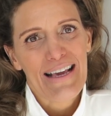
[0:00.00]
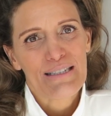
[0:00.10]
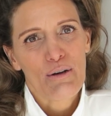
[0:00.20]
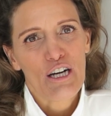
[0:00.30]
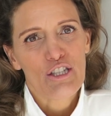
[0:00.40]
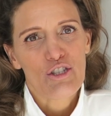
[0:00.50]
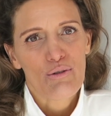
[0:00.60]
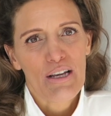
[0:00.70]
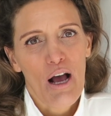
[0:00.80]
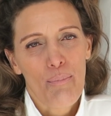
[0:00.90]
eczema
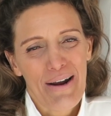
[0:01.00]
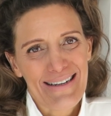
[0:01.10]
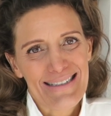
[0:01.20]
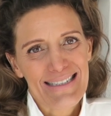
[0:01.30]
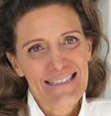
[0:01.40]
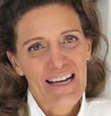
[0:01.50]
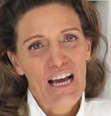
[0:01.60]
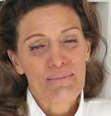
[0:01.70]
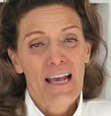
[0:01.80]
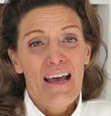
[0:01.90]
during our pregnancy
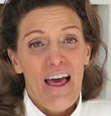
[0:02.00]
times